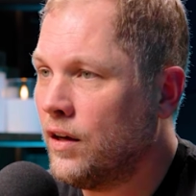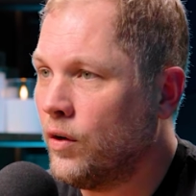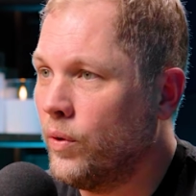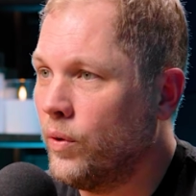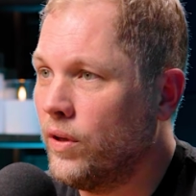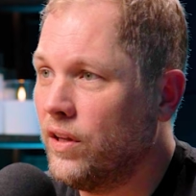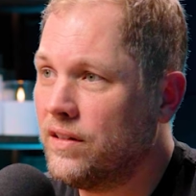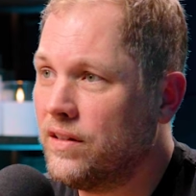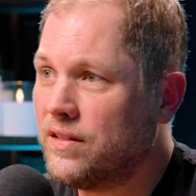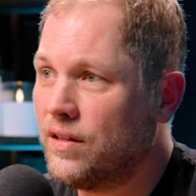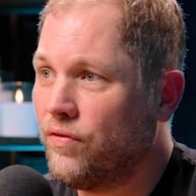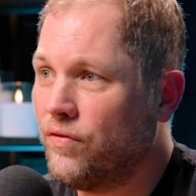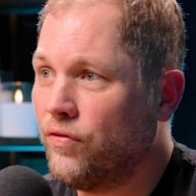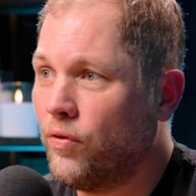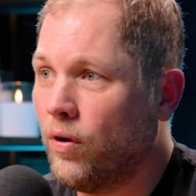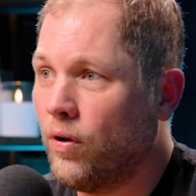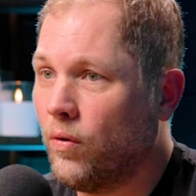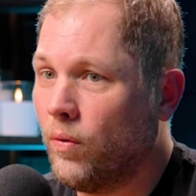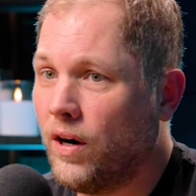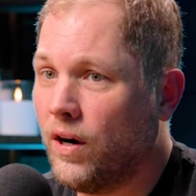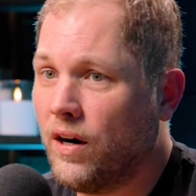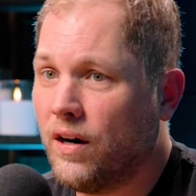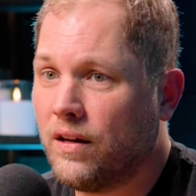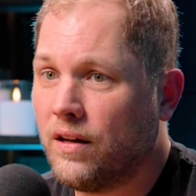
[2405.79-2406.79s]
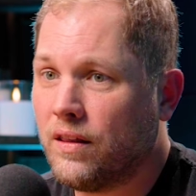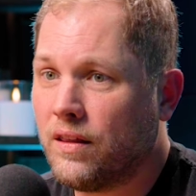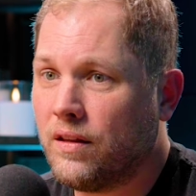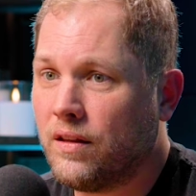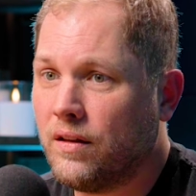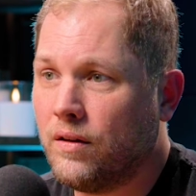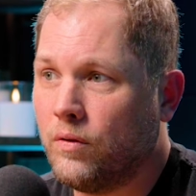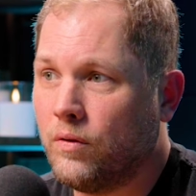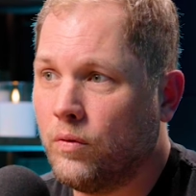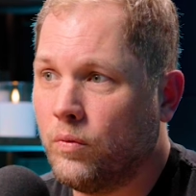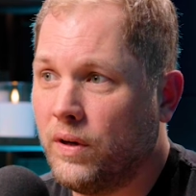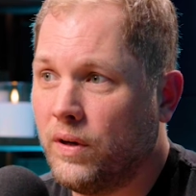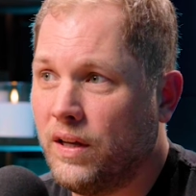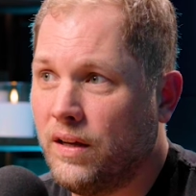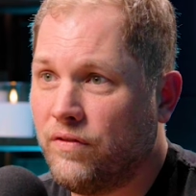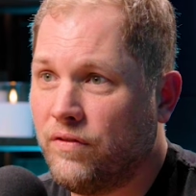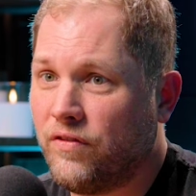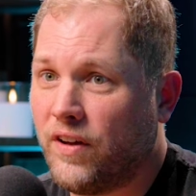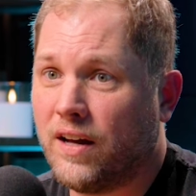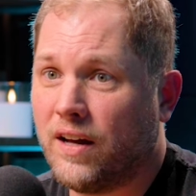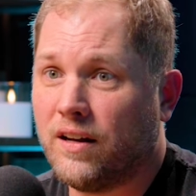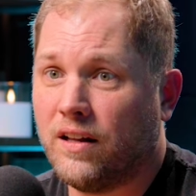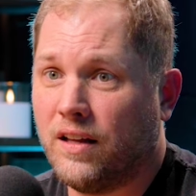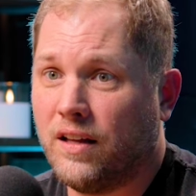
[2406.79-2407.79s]
We looked at Fort Worth, we
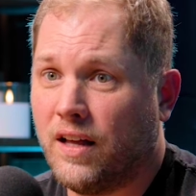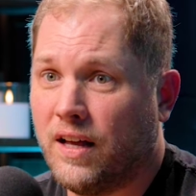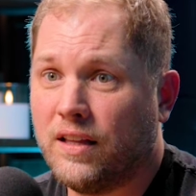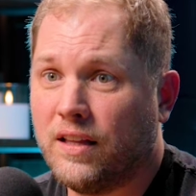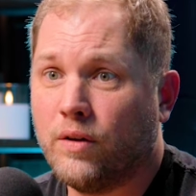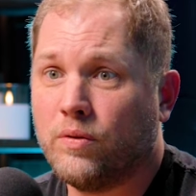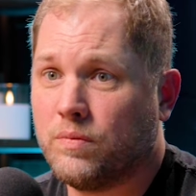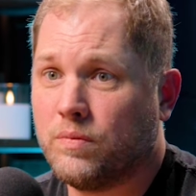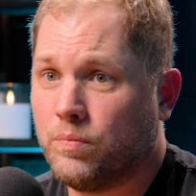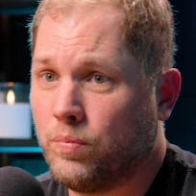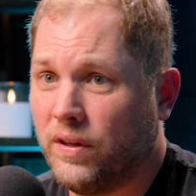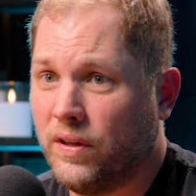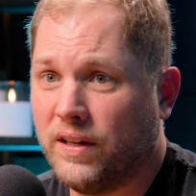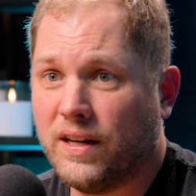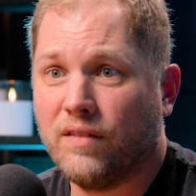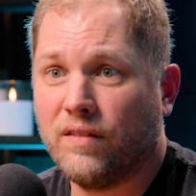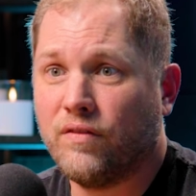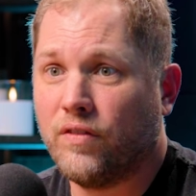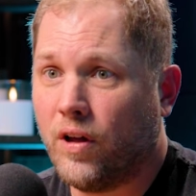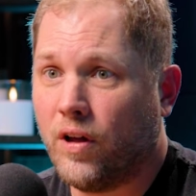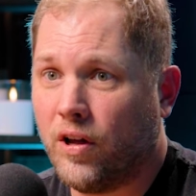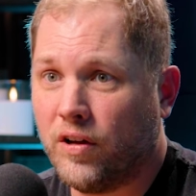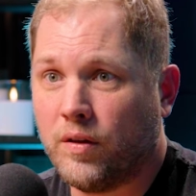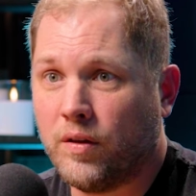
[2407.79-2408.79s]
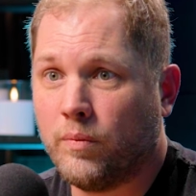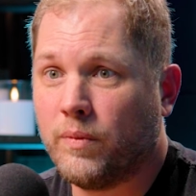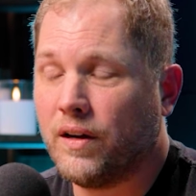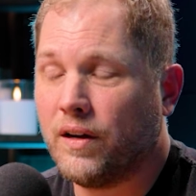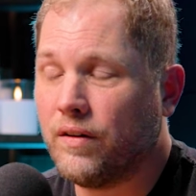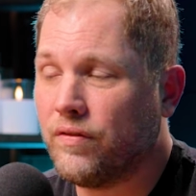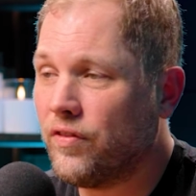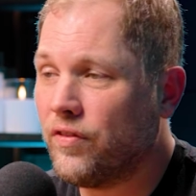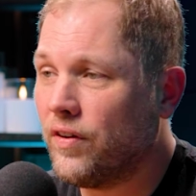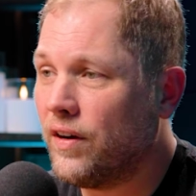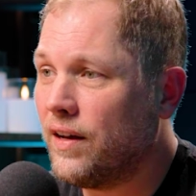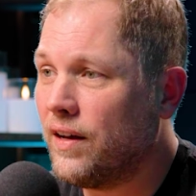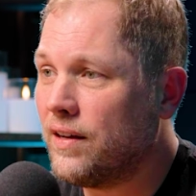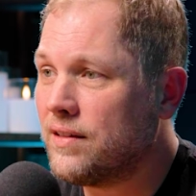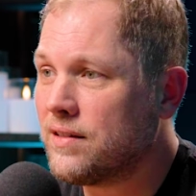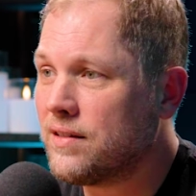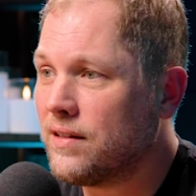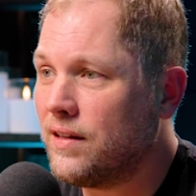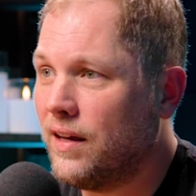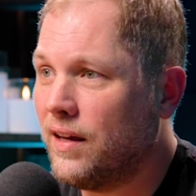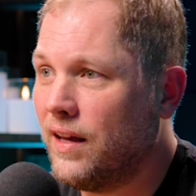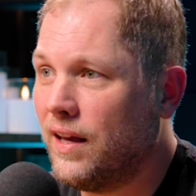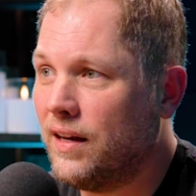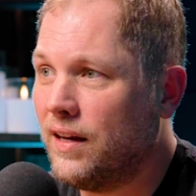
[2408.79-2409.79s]
found a lot. There was plenty of volume there for
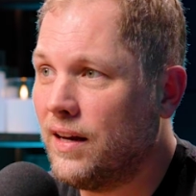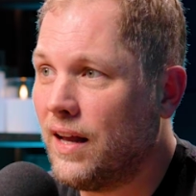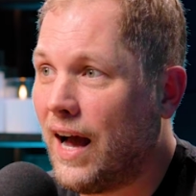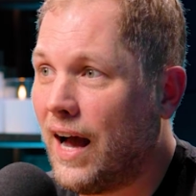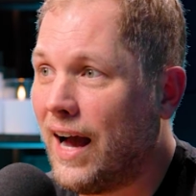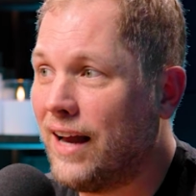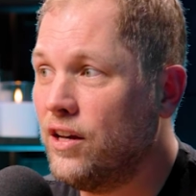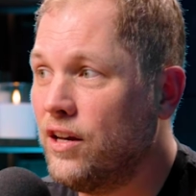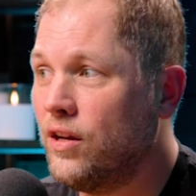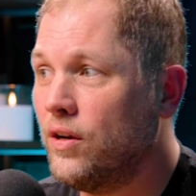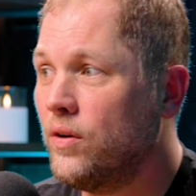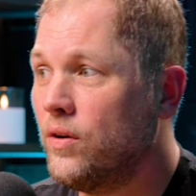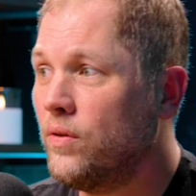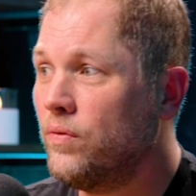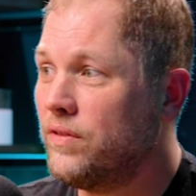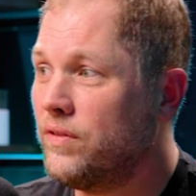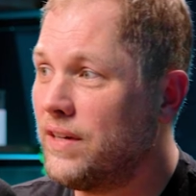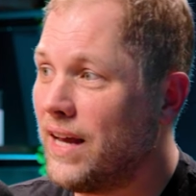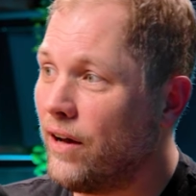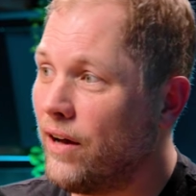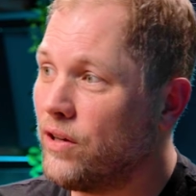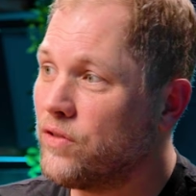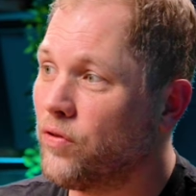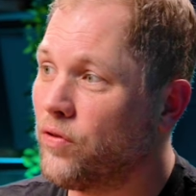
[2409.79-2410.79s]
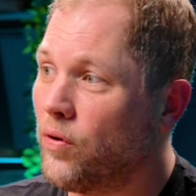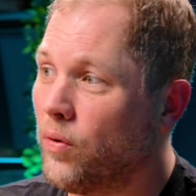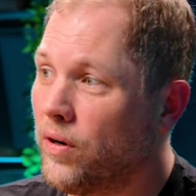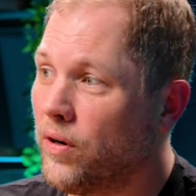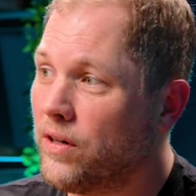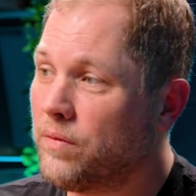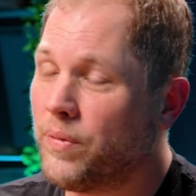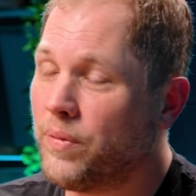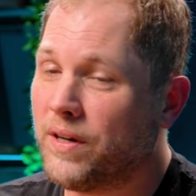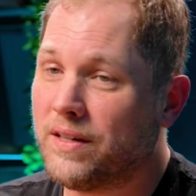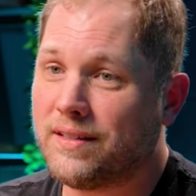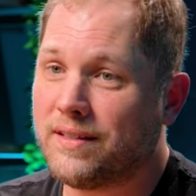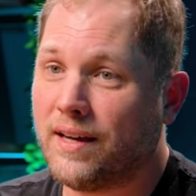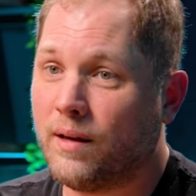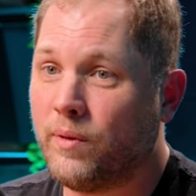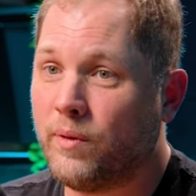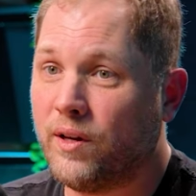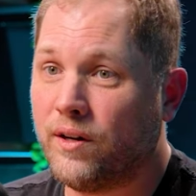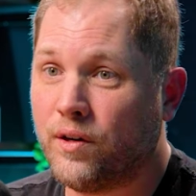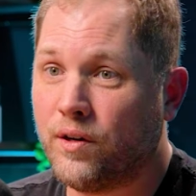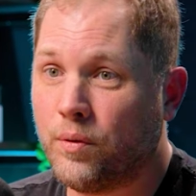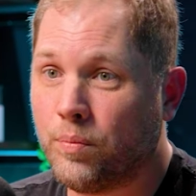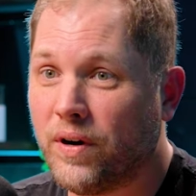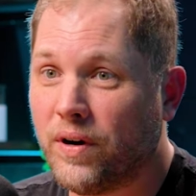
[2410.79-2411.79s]
us. And I knew Dallas-Fort Worth because I'd
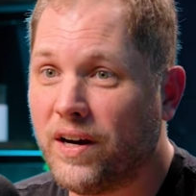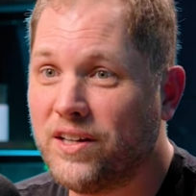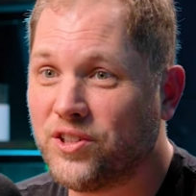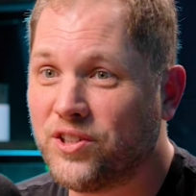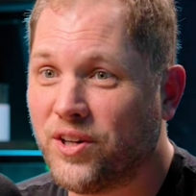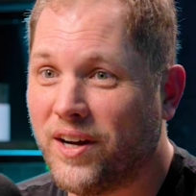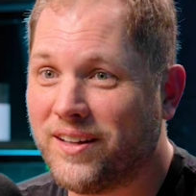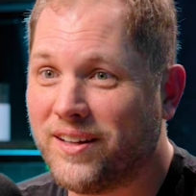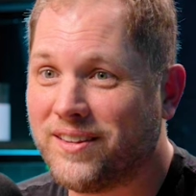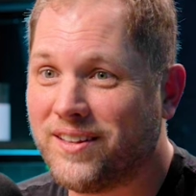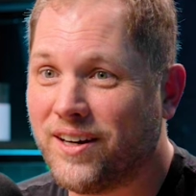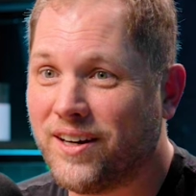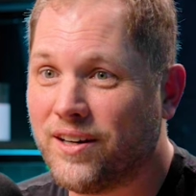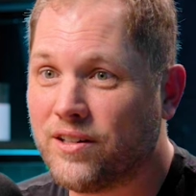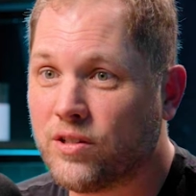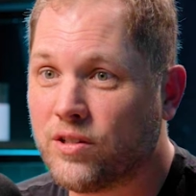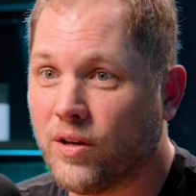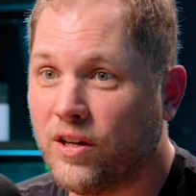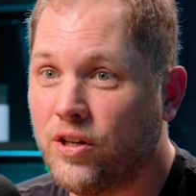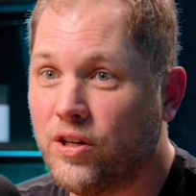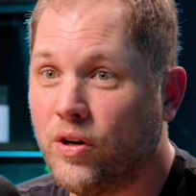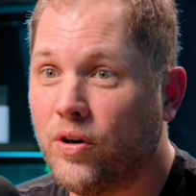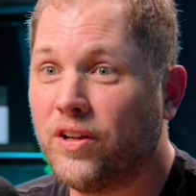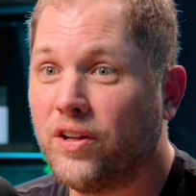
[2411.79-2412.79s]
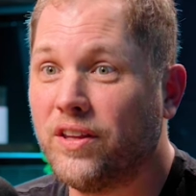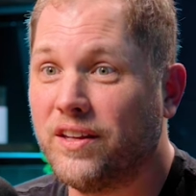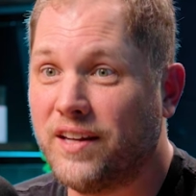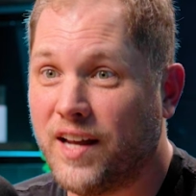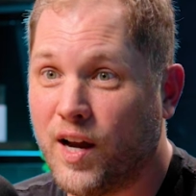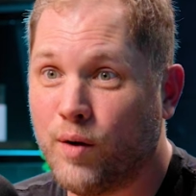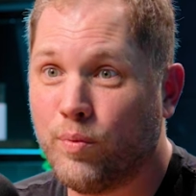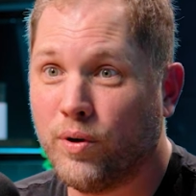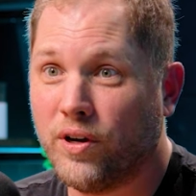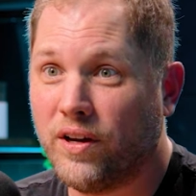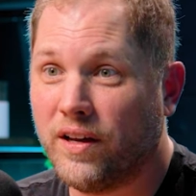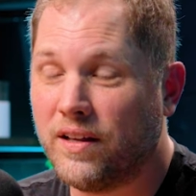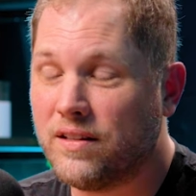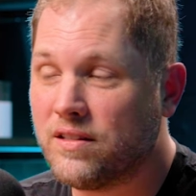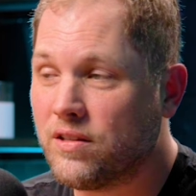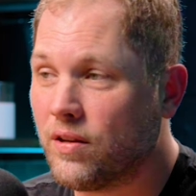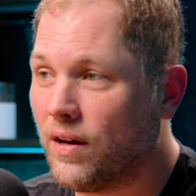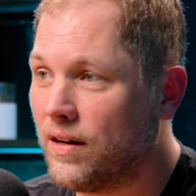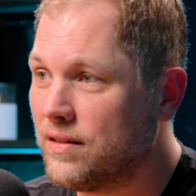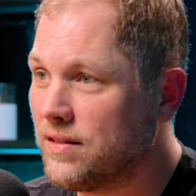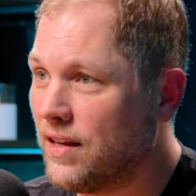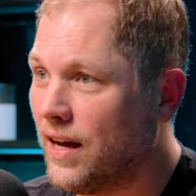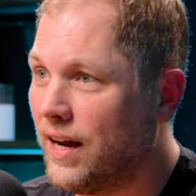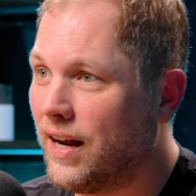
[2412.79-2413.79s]
been an appraiser out there. So yeah. I knew all the neighborhoods.
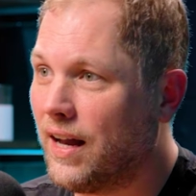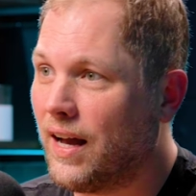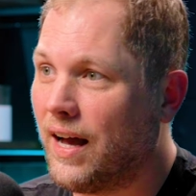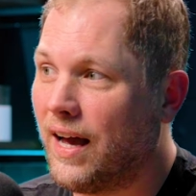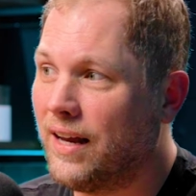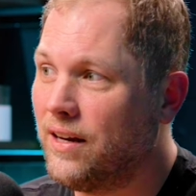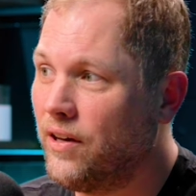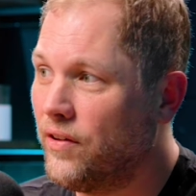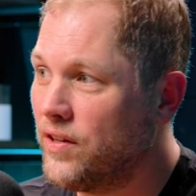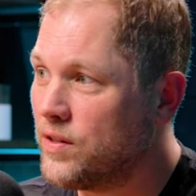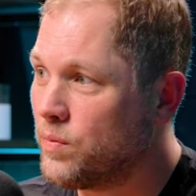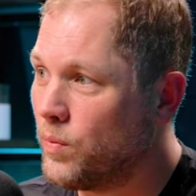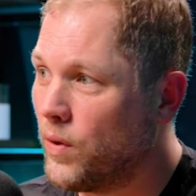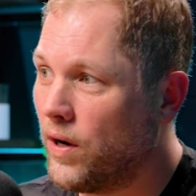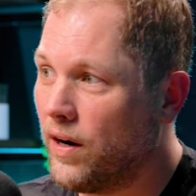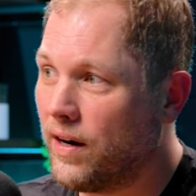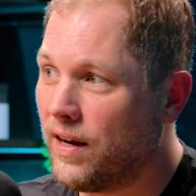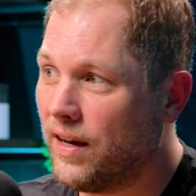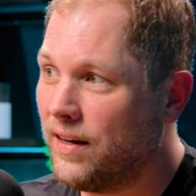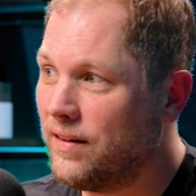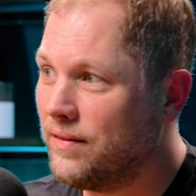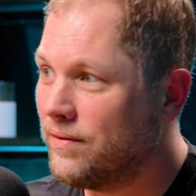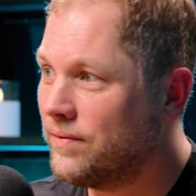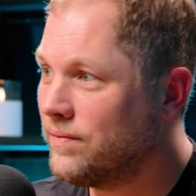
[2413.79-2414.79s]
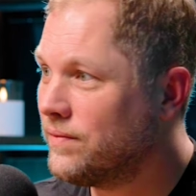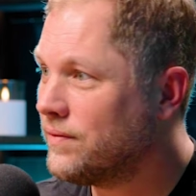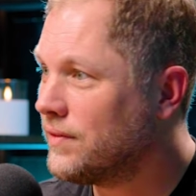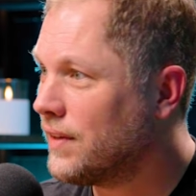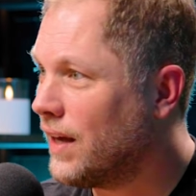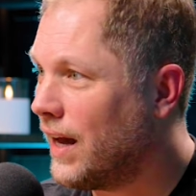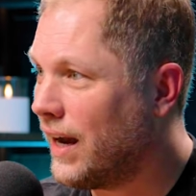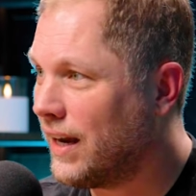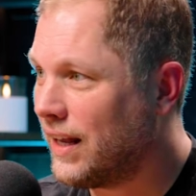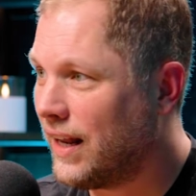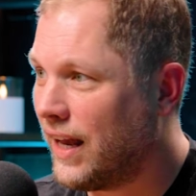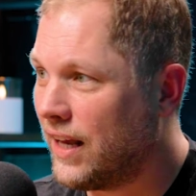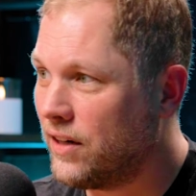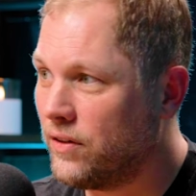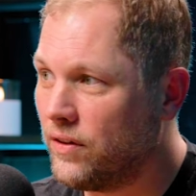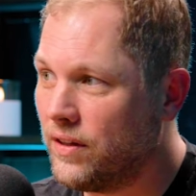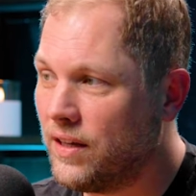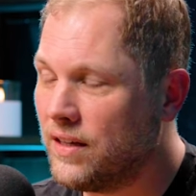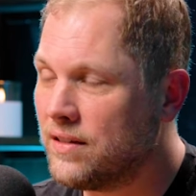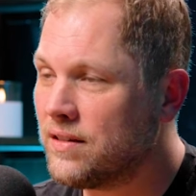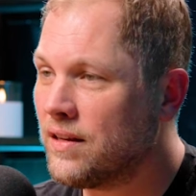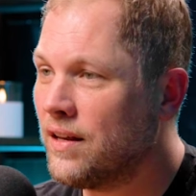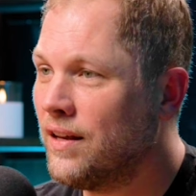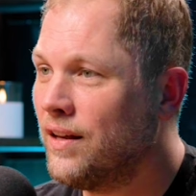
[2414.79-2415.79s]
So I was like, I know this market. I can handle
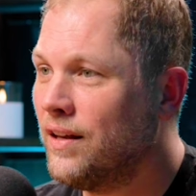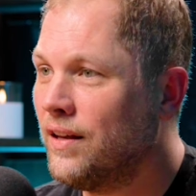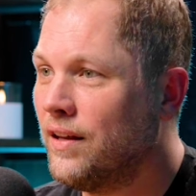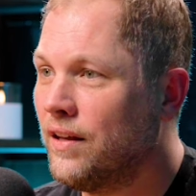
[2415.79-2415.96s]
this.